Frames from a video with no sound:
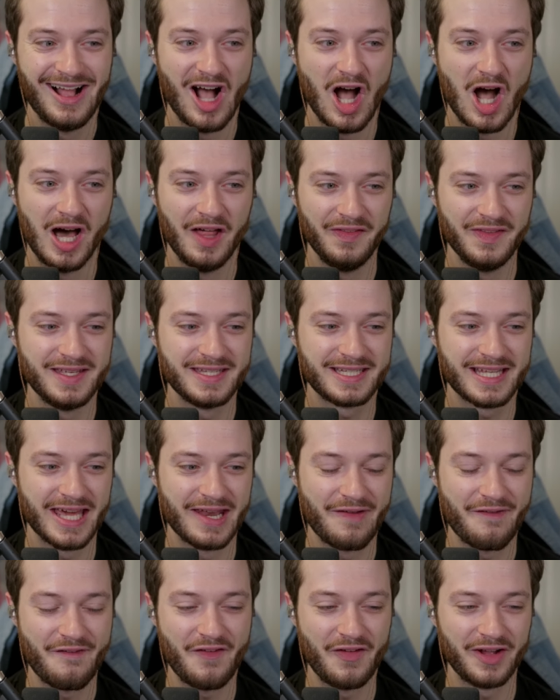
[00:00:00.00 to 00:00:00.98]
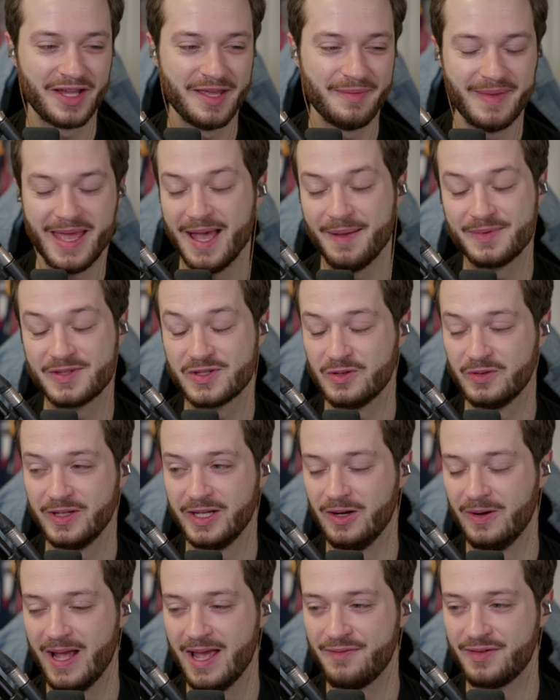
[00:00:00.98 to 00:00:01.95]
on these kind of hunky maps, or, you
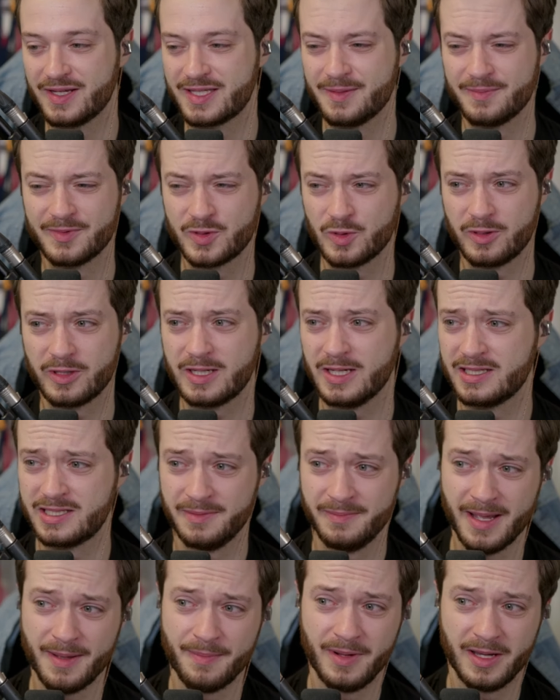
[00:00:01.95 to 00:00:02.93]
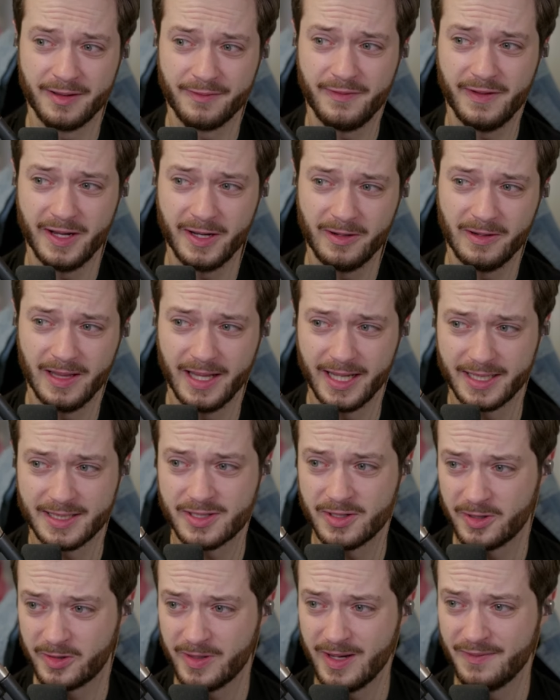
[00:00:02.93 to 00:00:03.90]
know, having some sort of custom map modifier like
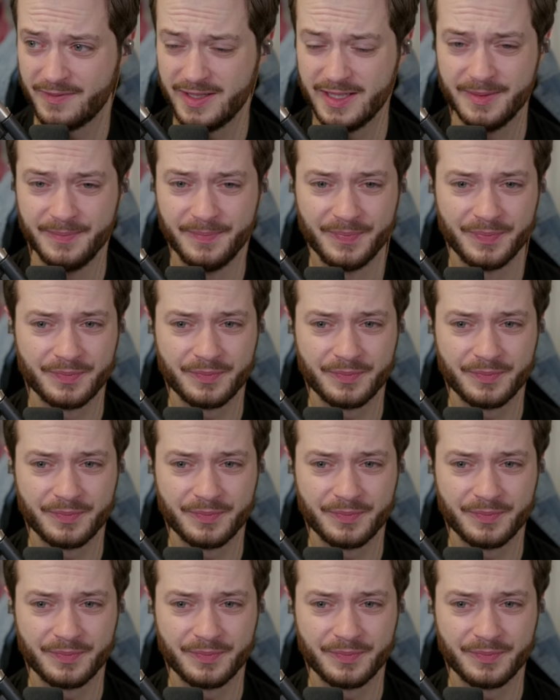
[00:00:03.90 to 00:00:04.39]
StarCraft did,